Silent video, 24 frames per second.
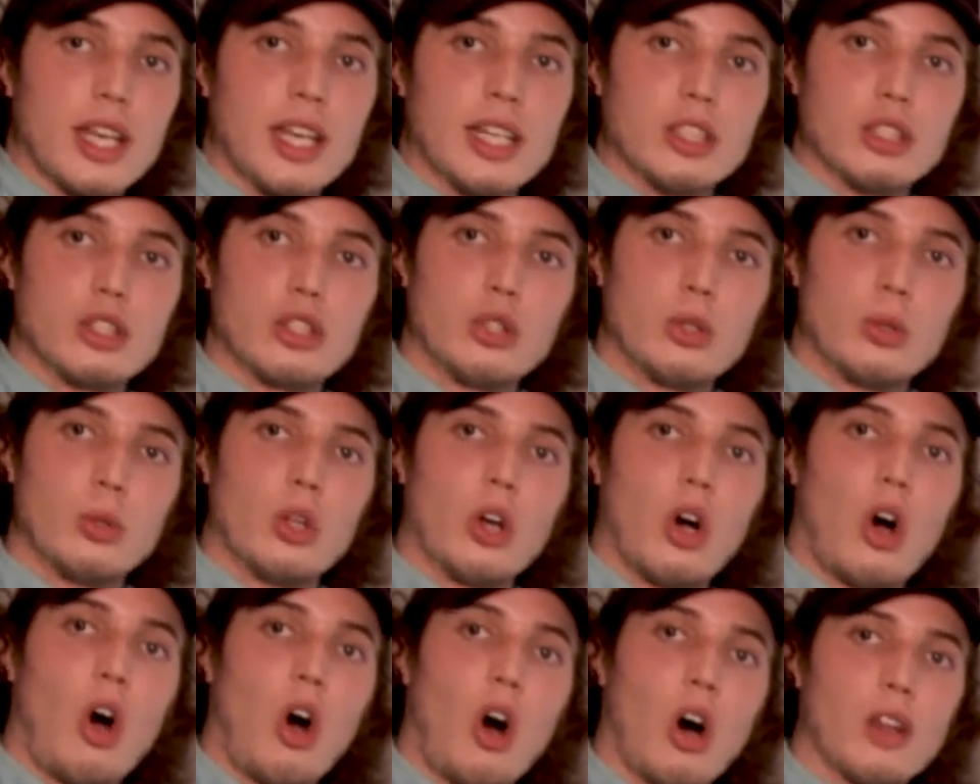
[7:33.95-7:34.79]
it to the
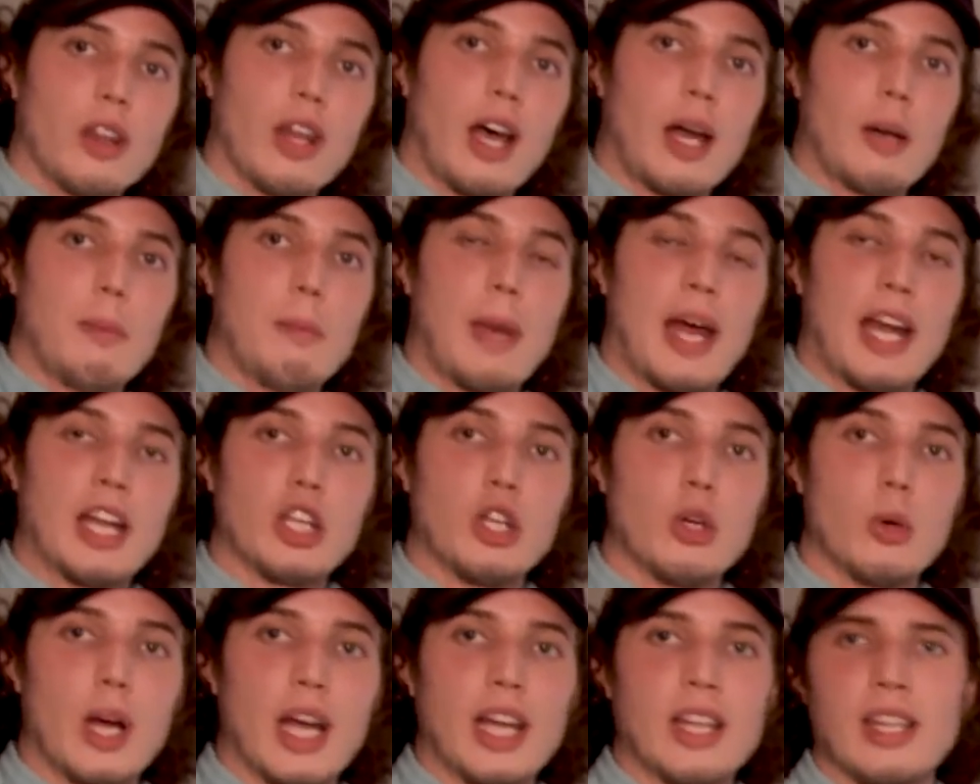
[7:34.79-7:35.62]
online
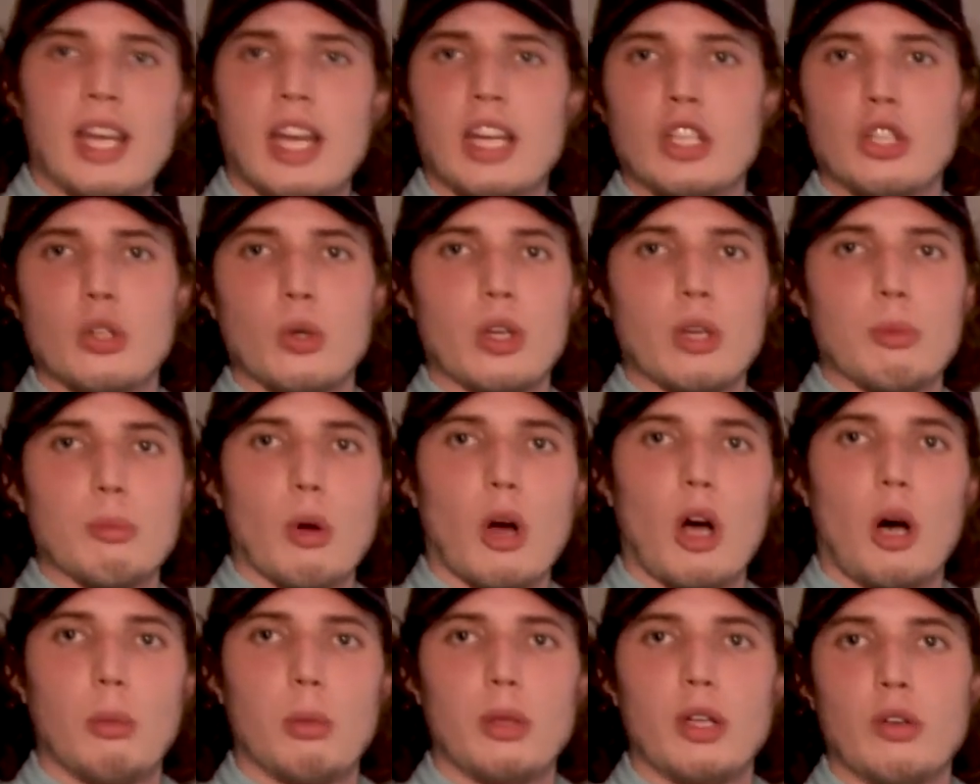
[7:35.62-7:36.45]
menu, and then you could
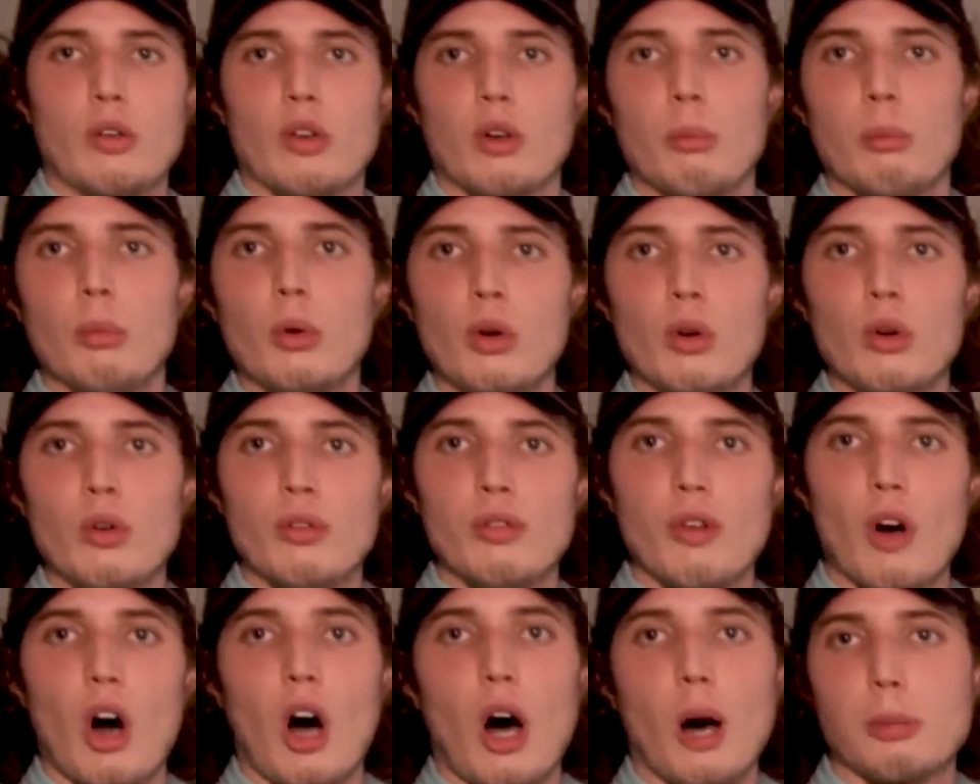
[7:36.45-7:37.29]
probably remove
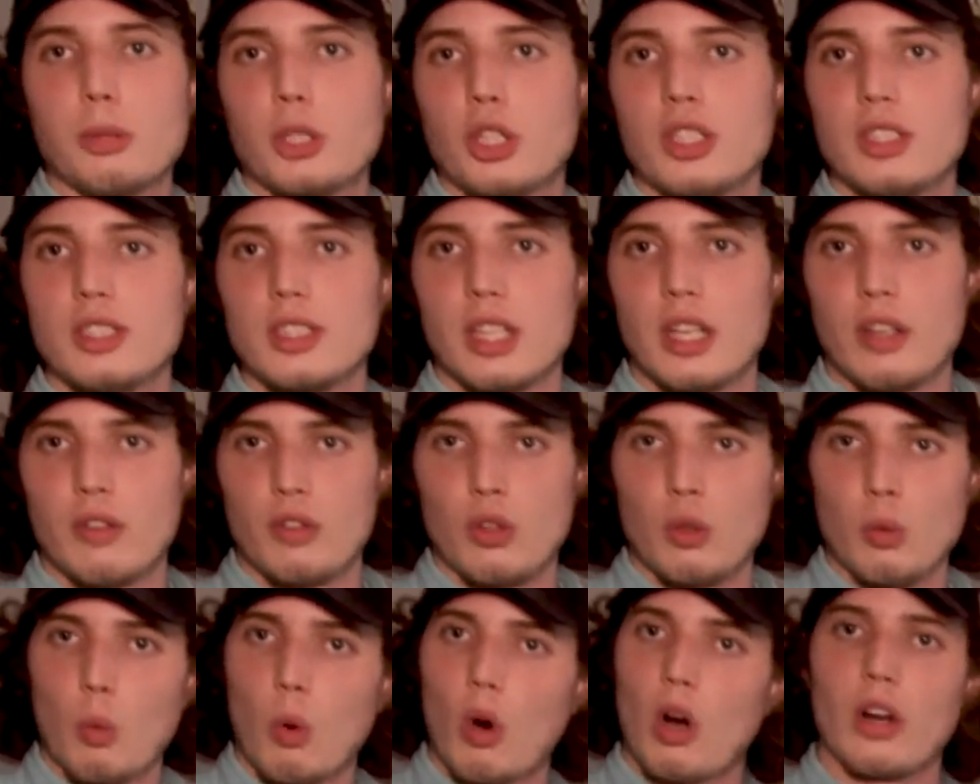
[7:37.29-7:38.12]
options if
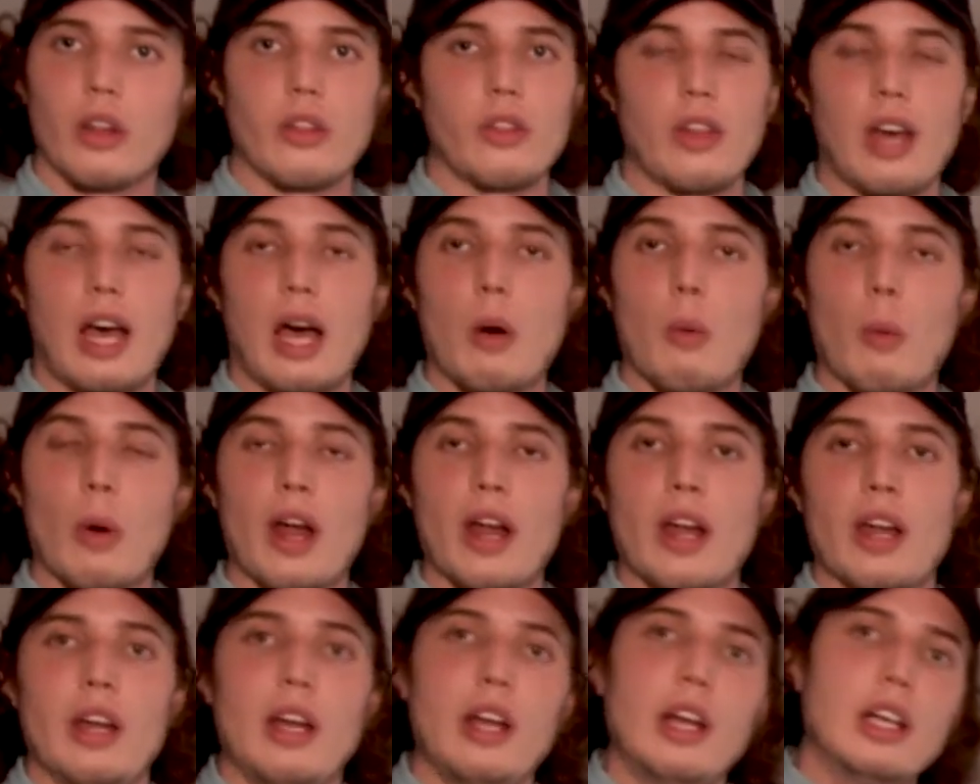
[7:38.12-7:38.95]
you want it that way.
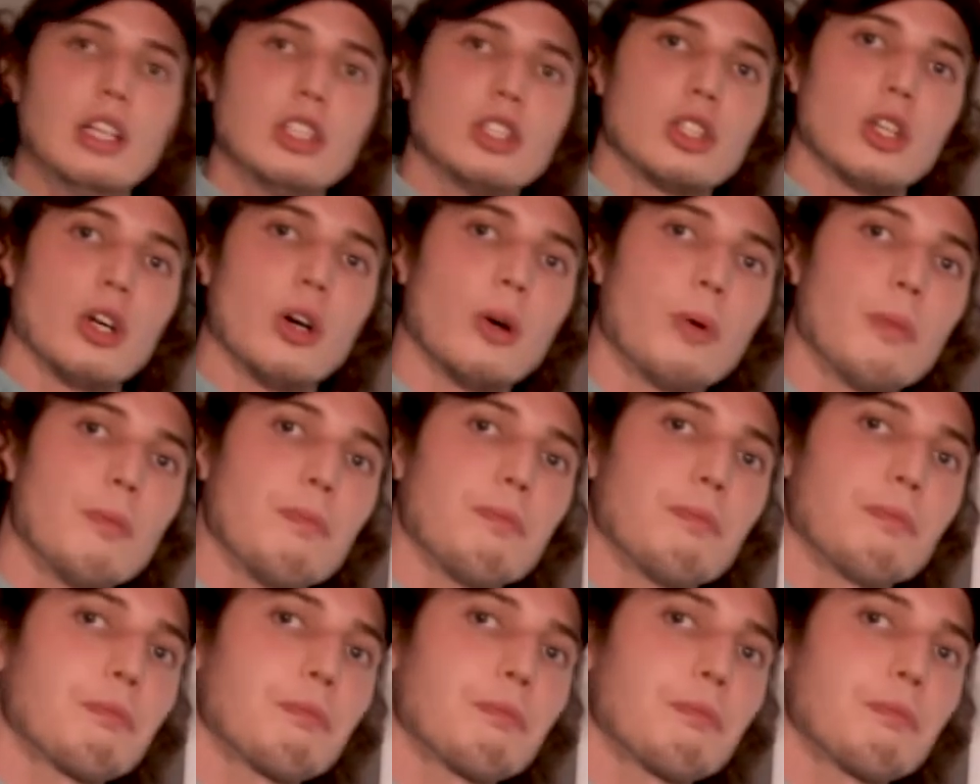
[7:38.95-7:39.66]
So